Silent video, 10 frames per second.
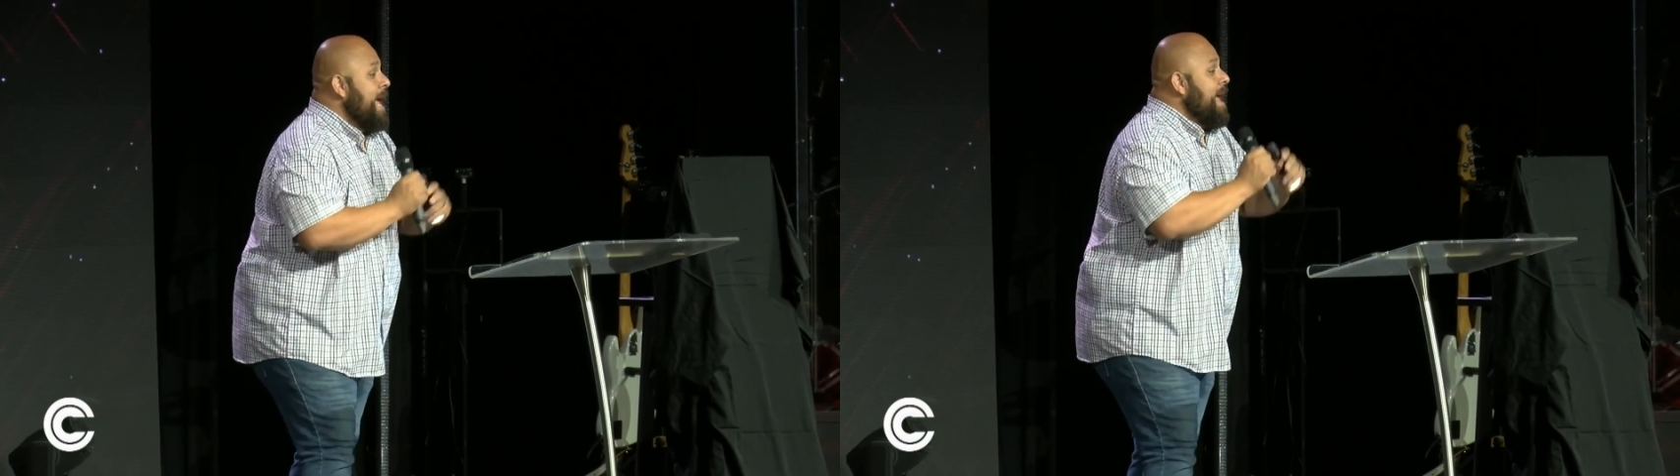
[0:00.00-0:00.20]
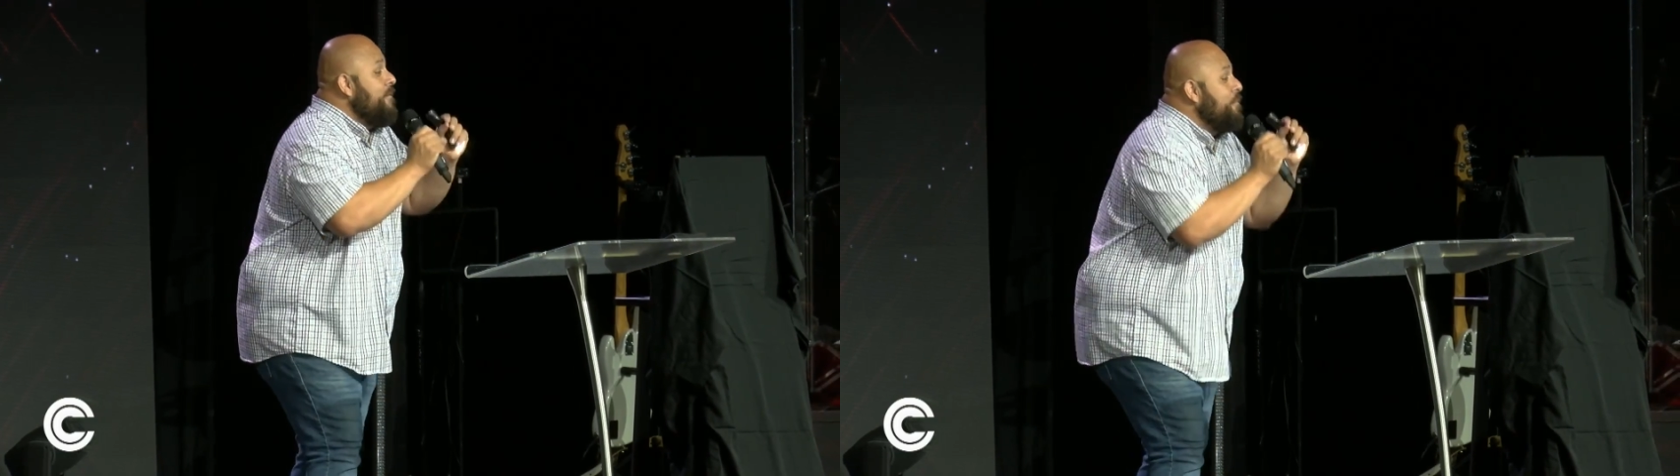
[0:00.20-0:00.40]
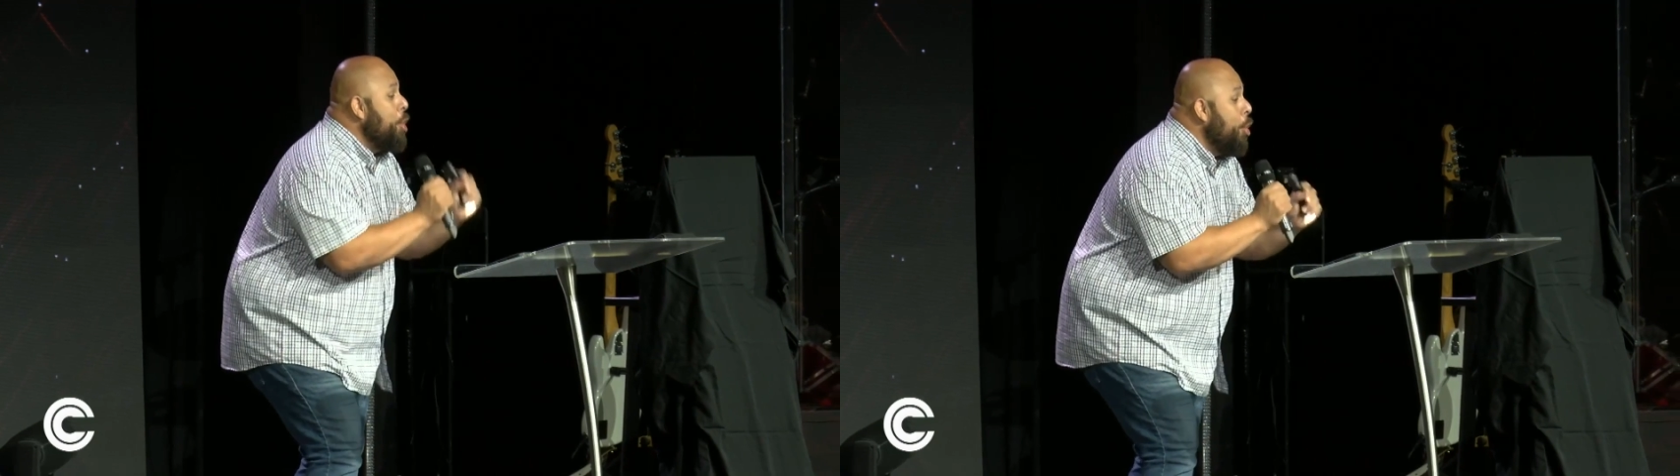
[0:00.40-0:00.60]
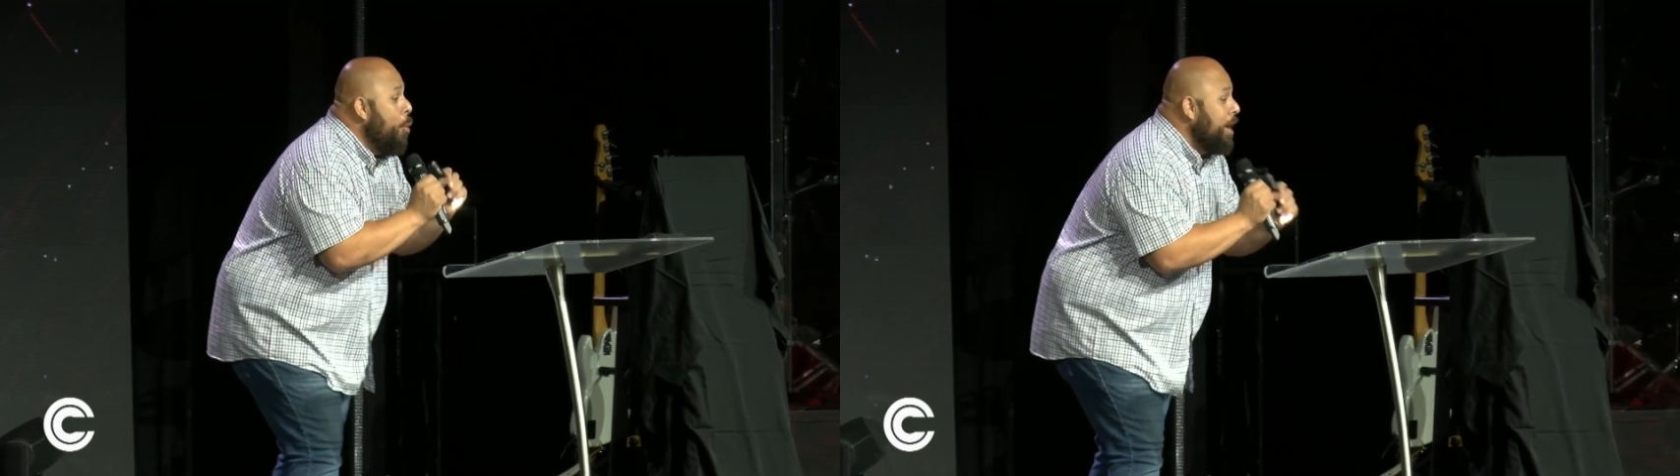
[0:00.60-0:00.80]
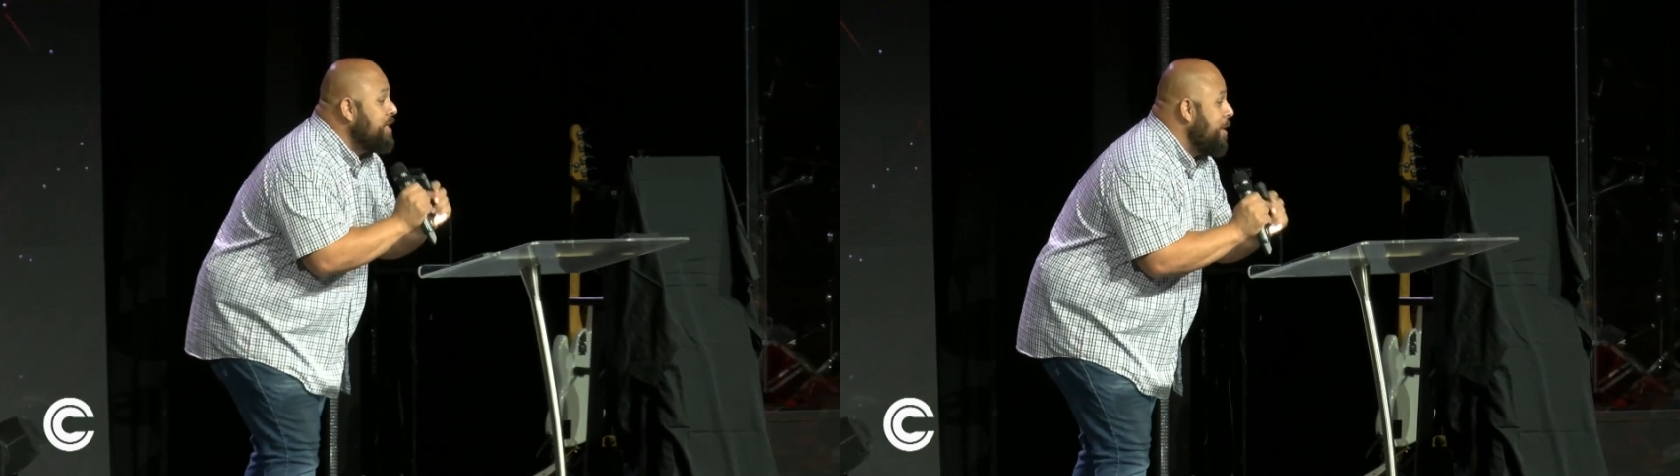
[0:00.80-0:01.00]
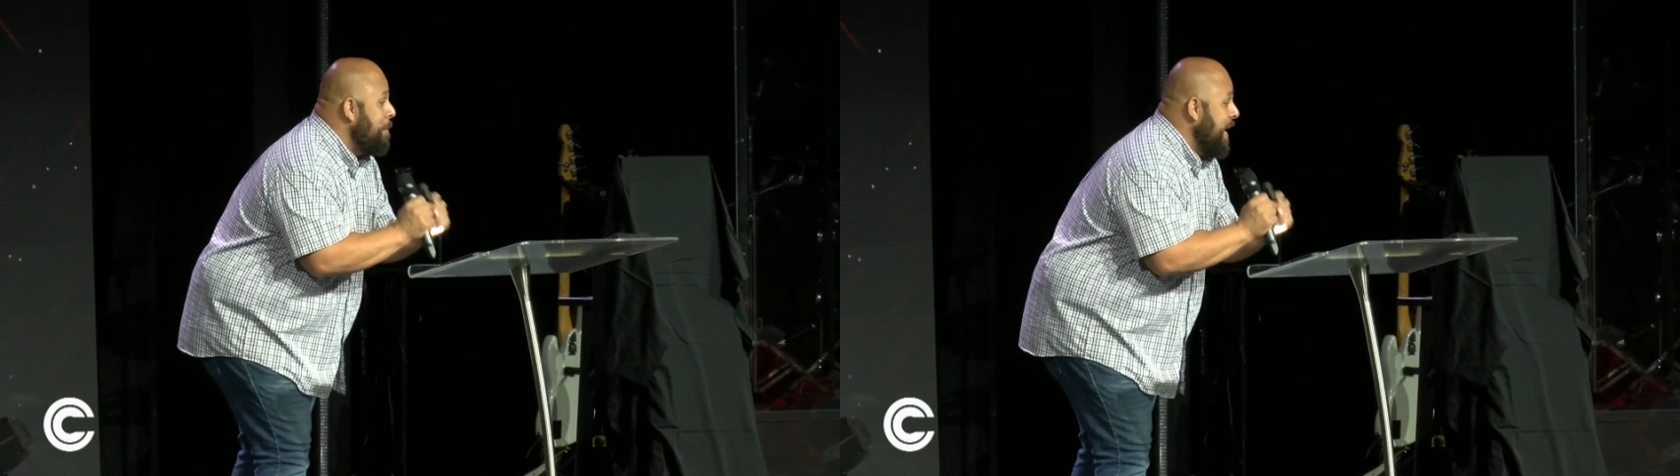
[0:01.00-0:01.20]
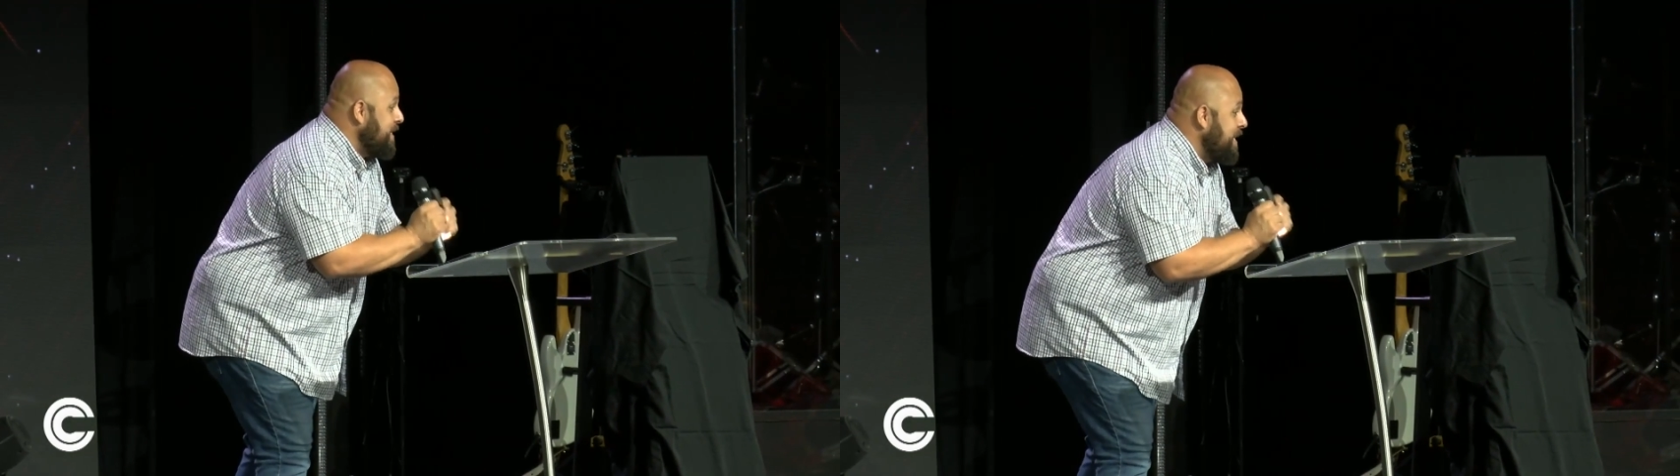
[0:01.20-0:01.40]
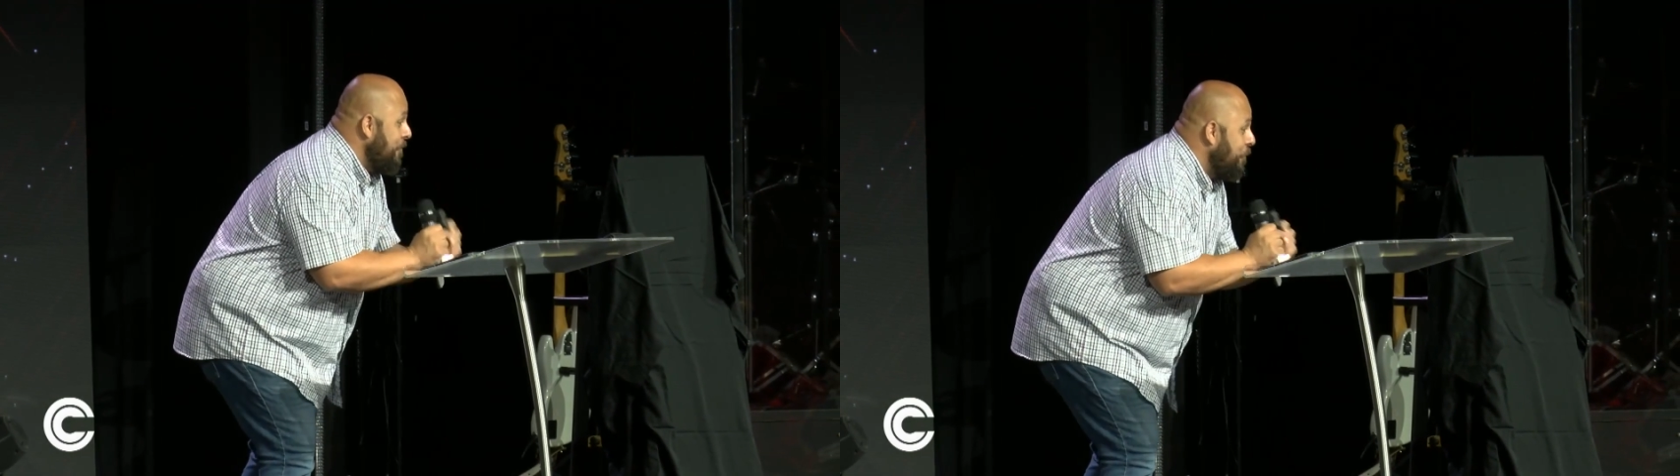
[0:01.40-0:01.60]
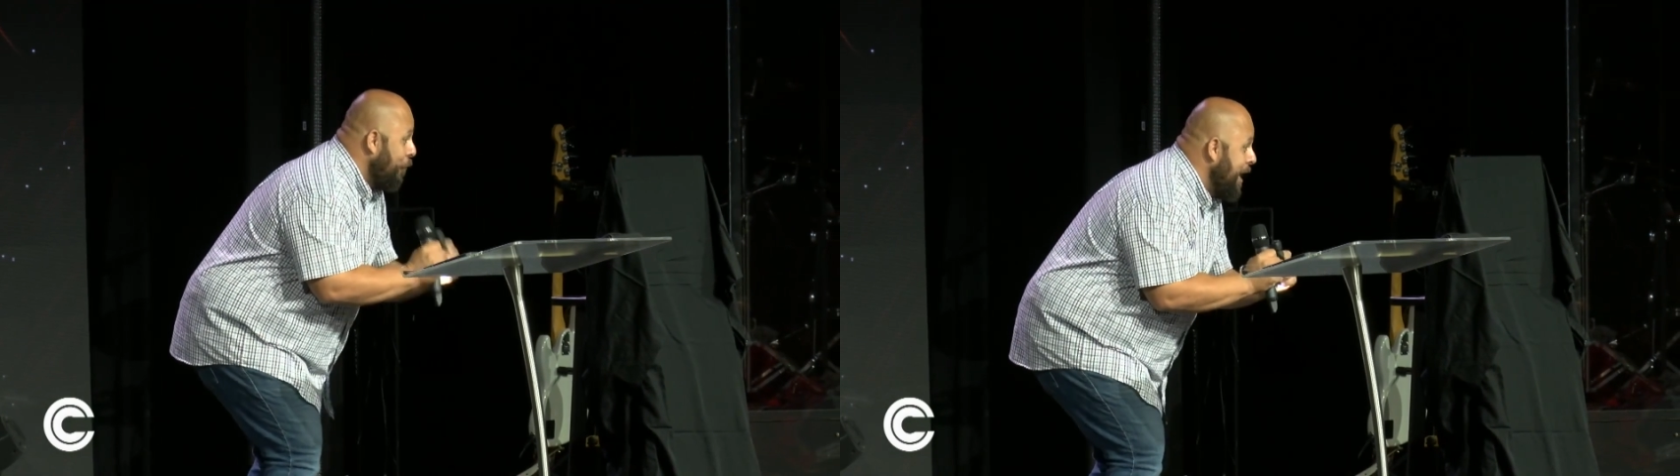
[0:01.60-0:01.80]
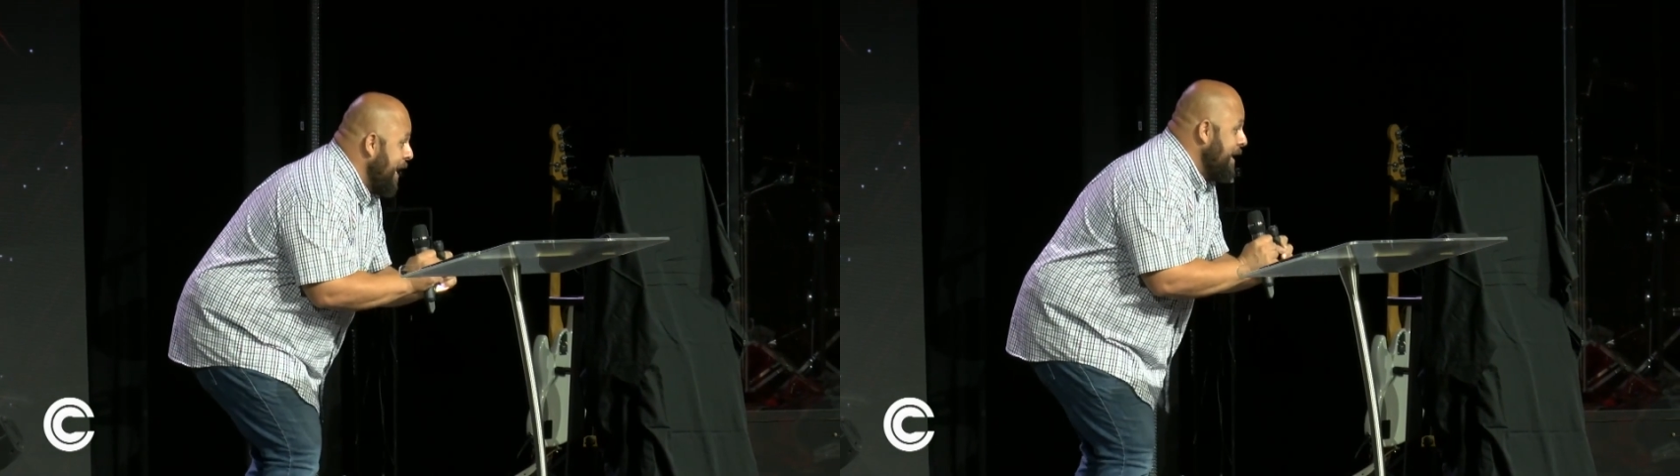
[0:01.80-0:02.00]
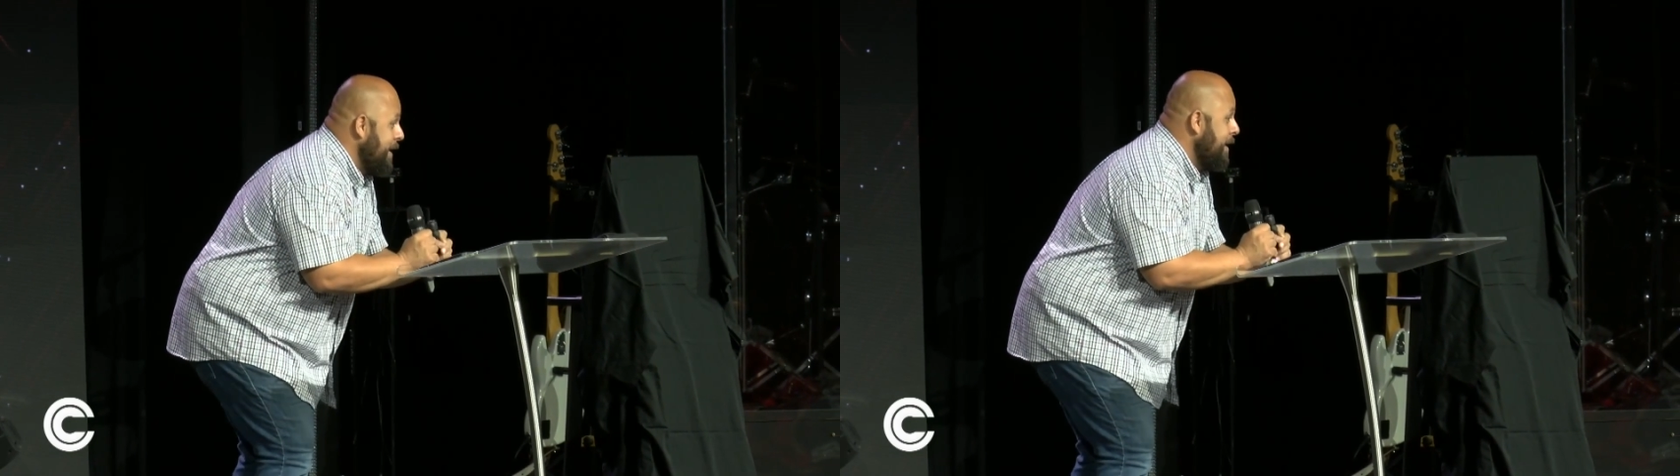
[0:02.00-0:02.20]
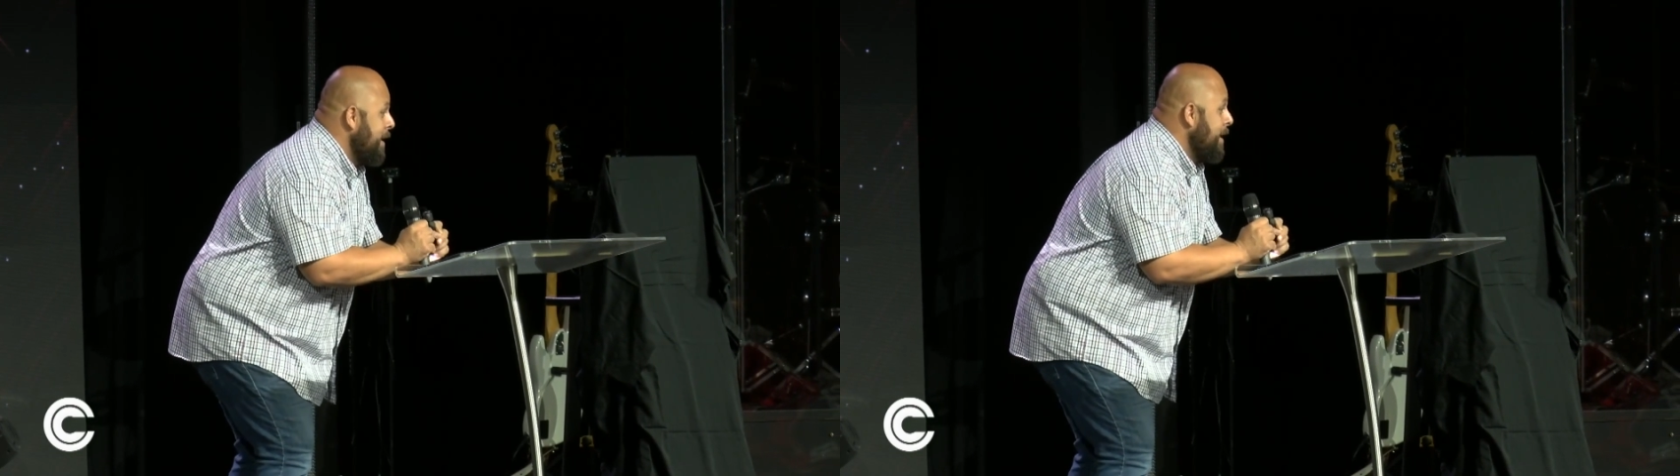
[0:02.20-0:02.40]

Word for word: If you want to be set free,